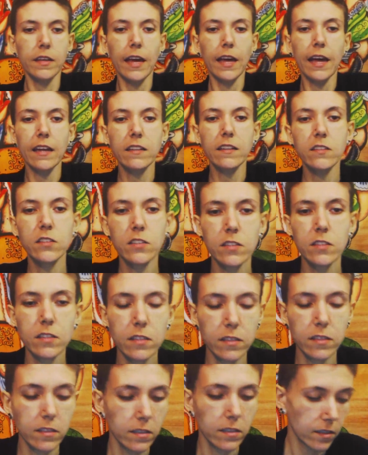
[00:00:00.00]
The cat.
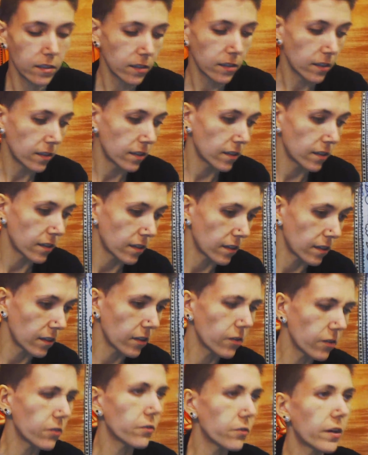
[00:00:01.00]

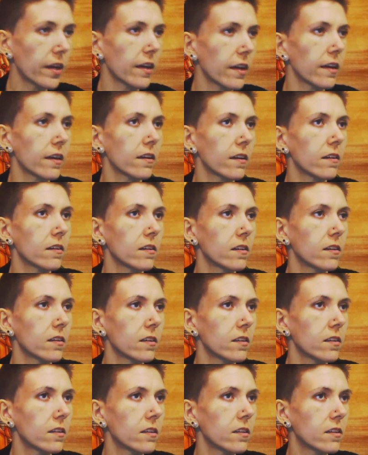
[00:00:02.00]
Okay.
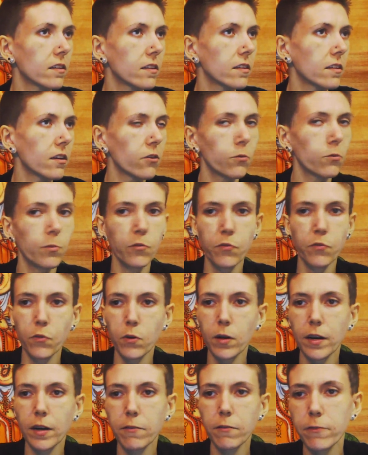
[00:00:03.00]
Oh,
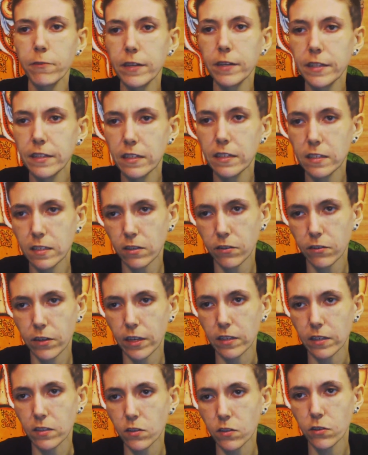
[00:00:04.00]
before I read this,
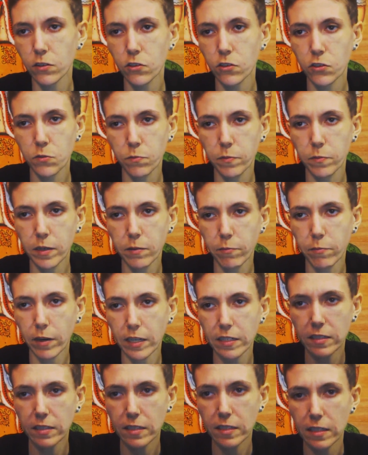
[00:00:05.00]
okay, so I'll just
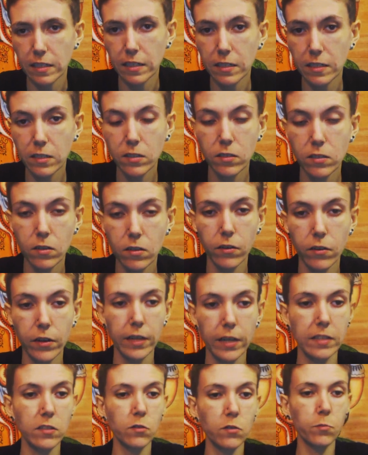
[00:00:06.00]
minimize this.
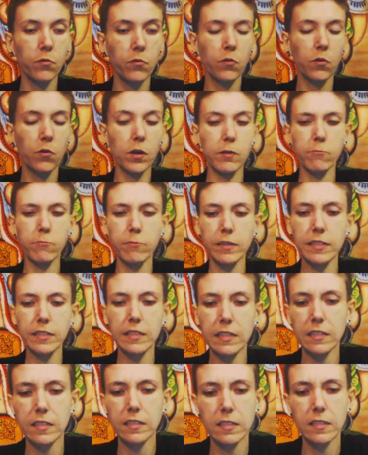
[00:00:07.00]
Okay, so before I
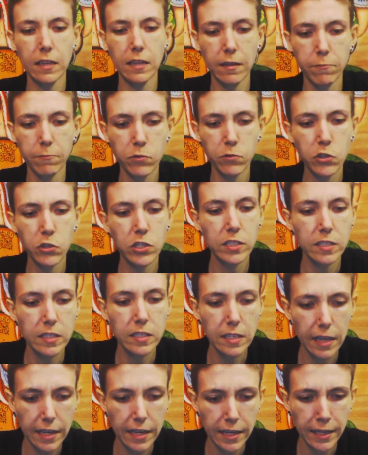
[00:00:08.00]
read this,
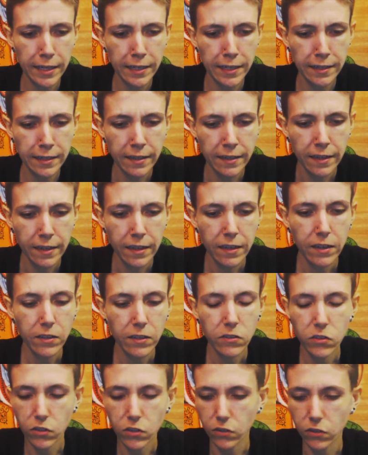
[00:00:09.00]
she's saying
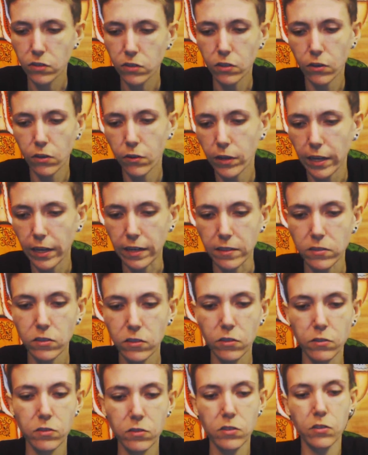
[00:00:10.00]

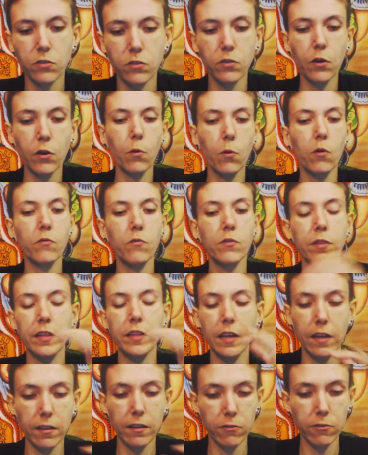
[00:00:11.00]
to go over
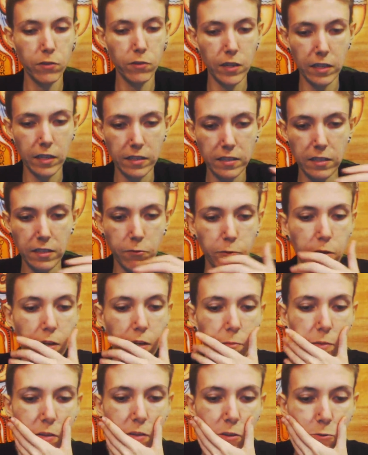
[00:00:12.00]
the other things that were
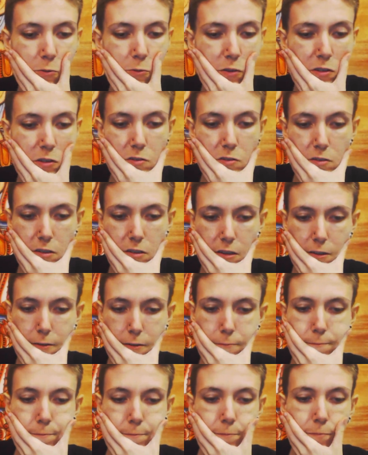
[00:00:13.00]
coming through in
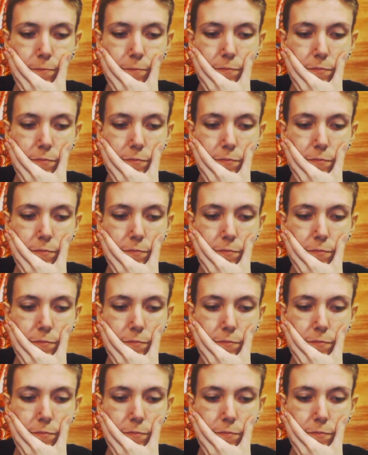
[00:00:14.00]
the